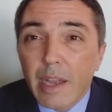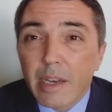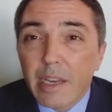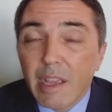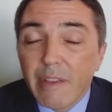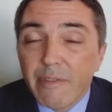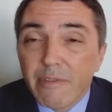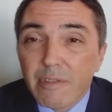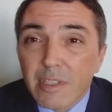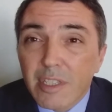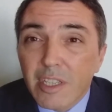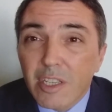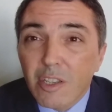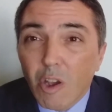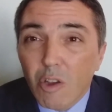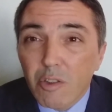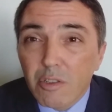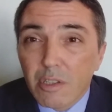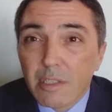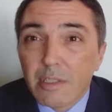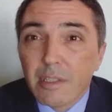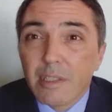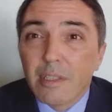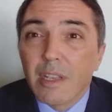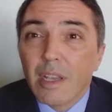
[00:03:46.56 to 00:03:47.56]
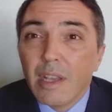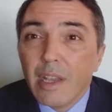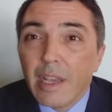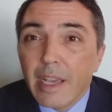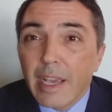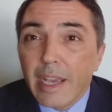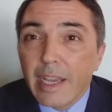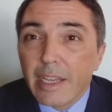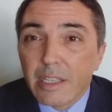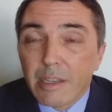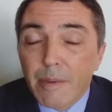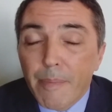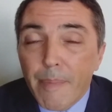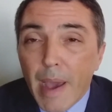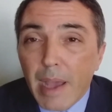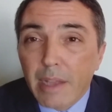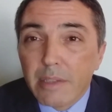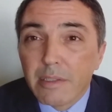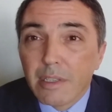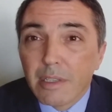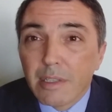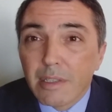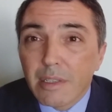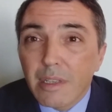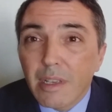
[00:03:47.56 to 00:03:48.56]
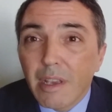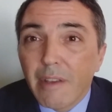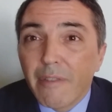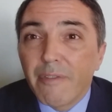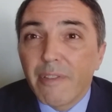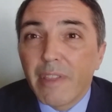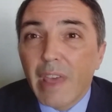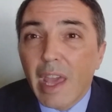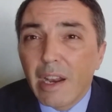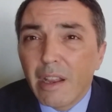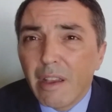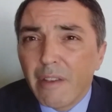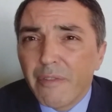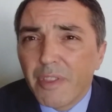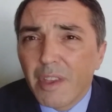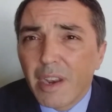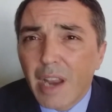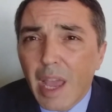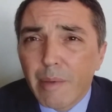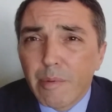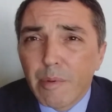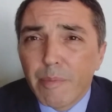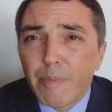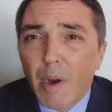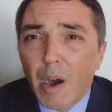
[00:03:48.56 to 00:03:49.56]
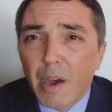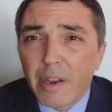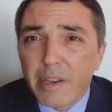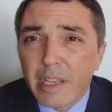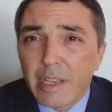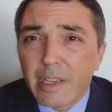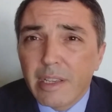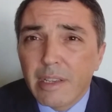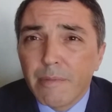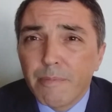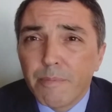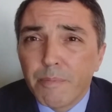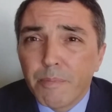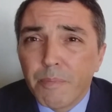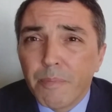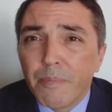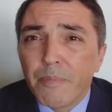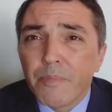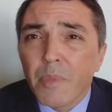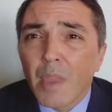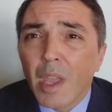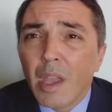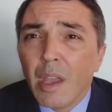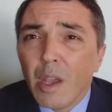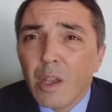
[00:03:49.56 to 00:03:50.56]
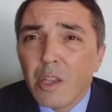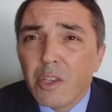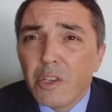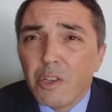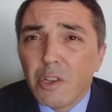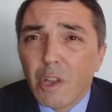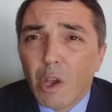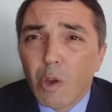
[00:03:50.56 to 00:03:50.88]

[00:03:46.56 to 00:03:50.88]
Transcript: even Scotland's independence. If the Labour Party, you know,